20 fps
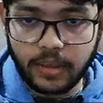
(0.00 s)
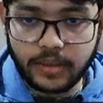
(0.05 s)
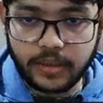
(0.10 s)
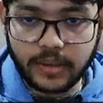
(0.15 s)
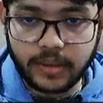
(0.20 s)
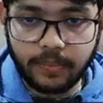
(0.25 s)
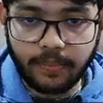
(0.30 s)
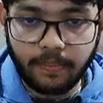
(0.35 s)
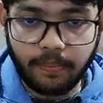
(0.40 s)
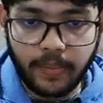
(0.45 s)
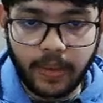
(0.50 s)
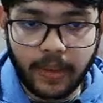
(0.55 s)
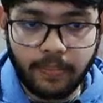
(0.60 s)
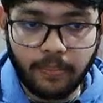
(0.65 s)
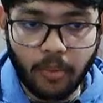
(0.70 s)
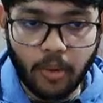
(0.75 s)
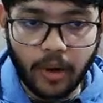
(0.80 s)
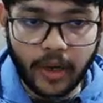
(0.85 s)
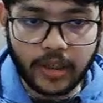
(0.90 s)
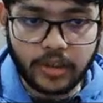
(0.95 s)
simply
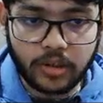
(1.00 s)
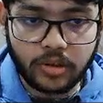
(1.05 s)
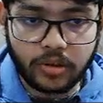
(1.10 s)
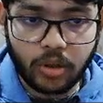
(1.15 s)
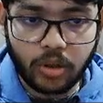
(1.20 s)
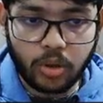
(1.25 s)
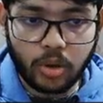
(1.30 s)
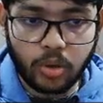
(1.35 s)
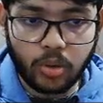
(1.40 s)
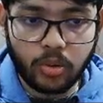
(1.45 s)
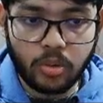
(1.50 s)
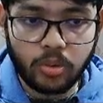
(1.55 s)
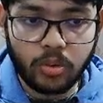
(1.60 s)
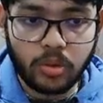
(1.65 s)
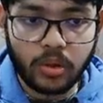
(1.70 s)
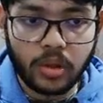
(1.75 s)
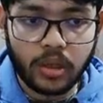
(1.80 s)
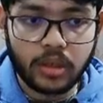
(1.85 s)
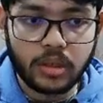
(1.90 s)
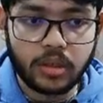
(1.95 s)
points to
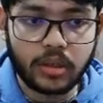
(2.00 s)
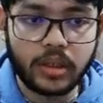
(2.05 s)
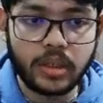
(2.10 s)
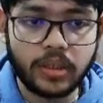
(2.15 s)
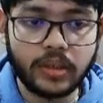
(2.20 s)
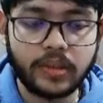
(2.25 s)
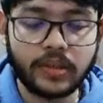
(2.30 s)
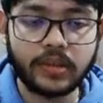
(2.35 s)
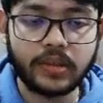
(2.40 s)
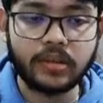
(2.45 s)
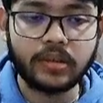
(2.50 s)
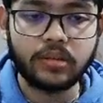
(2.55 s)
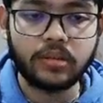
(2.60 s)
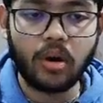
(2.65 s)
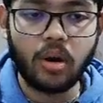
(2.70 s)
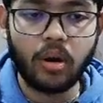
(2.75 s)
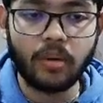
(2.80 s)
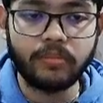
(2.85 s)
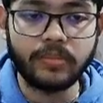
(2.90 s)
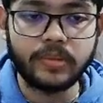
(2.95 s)
this
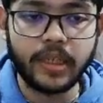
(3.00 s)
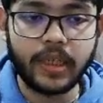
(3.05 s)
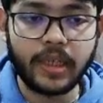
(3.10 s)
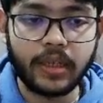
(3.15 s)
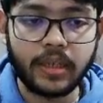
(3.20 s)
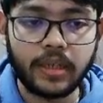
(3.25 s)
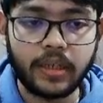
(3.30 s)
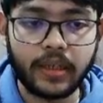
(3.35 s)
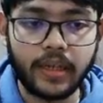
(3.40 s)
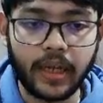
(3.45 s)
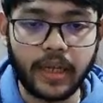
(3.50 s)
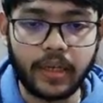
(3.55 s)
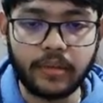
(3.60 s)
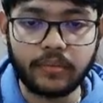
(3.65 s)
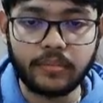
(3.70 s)
object 10.